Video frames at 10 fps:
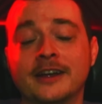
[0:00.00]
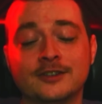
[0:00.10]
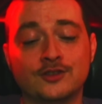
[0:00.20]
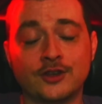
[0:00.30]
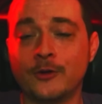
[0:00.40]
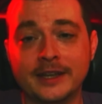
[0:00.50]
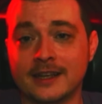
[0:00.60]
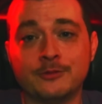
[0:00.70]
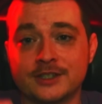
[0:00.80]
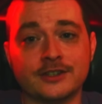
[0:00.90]
So it
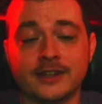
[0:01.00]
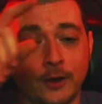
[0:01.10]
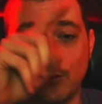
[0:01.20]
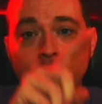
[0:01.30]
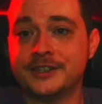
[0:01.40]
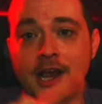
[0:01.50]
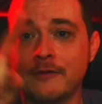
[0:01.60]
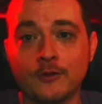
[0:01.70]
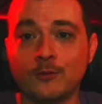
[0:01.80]
was just like whichever